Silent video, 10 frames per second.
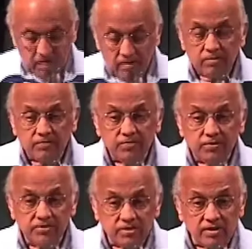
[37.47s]
but for
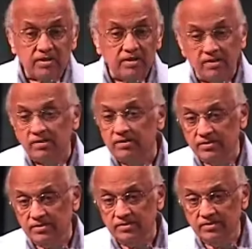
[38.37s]
30
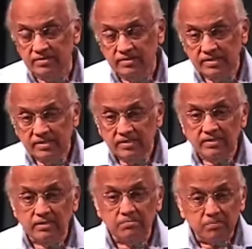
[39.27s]
years
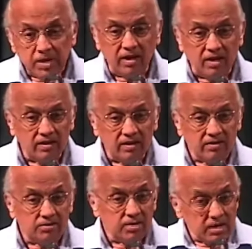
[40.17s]
submitting
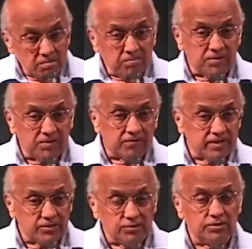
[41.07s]
to
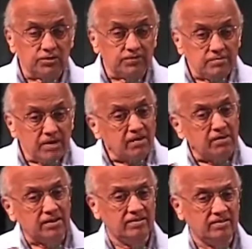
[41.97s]
imperfect Joseph and
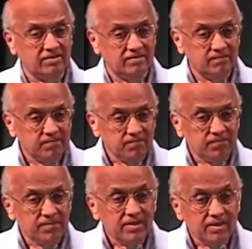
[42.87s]
Mary.
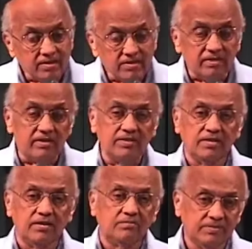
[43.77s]
That's our
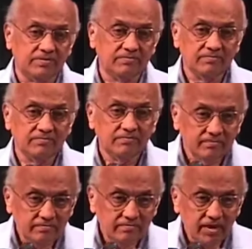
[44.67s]
example.
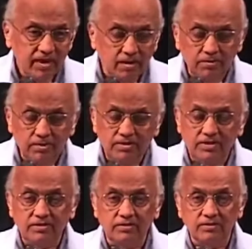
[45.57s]
How did
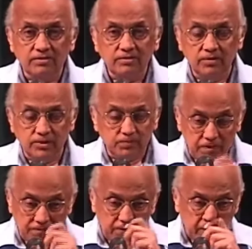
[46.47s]
Jesus, who was
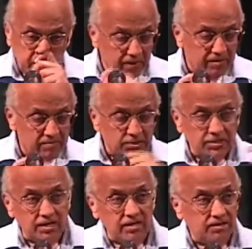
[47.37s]
perfect, never
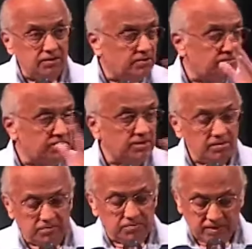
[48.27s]
sinned, knew
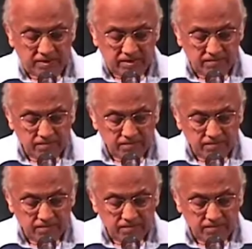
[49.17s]
everything perfectly,